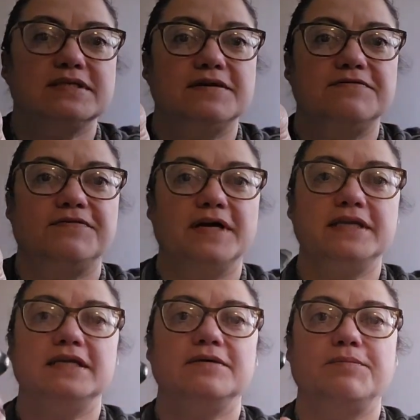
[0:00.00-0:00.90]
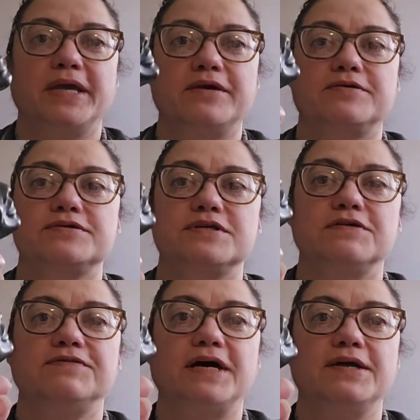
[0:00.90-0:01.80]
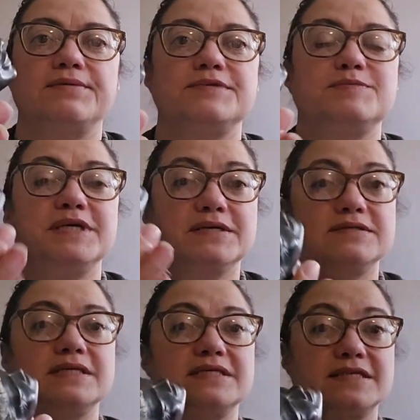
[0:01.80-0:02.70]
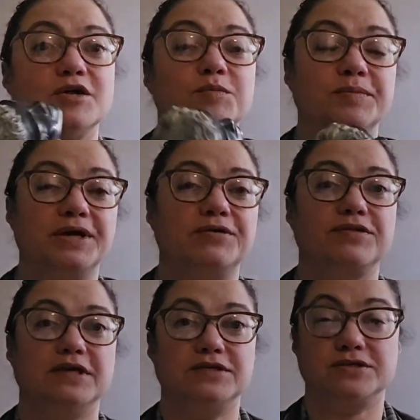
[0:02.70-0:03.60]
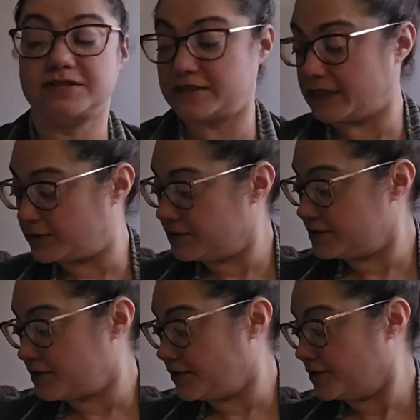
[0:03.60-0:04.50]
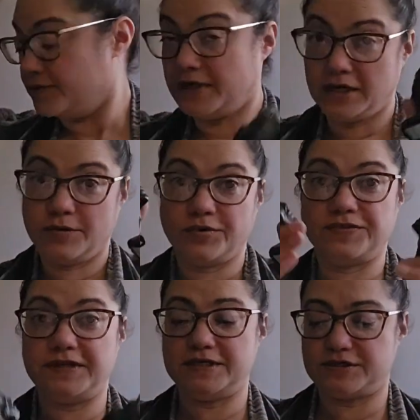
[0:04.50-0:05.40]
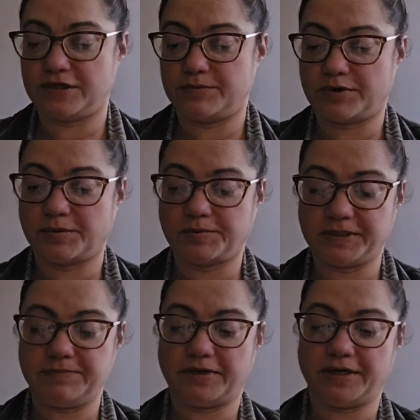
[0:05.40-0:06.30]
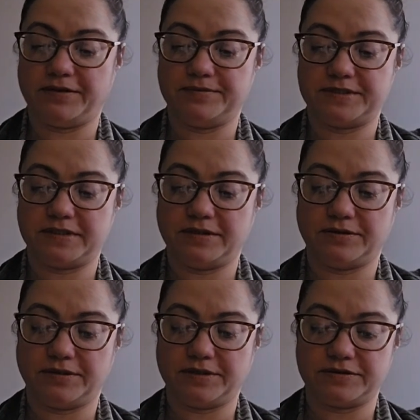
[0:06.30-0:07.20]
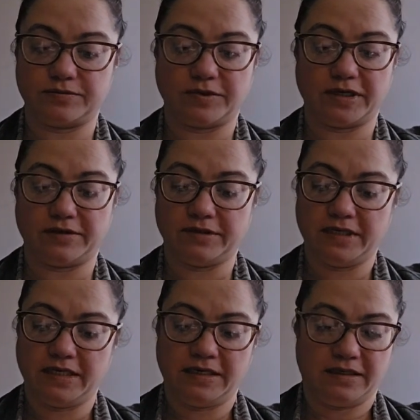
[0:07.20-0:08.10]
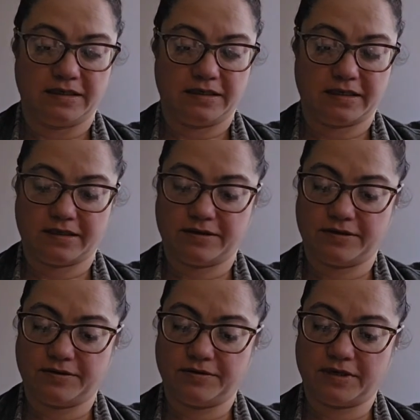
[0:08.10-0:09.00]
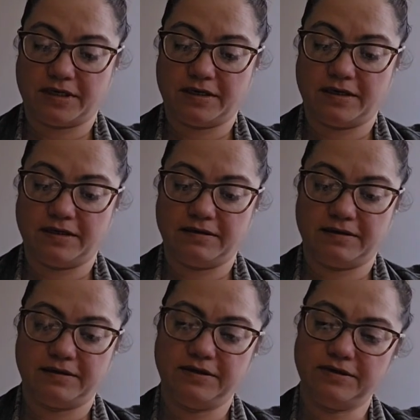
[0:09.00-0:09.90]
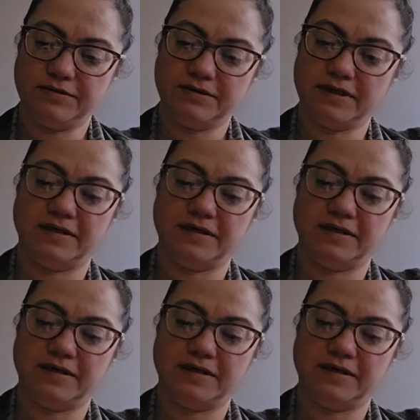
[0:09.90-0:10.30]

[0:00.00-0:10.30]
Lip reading: love finding pairs of items because they sell better than just singles, although with these you can probably buy them single as well. Now, I don't know.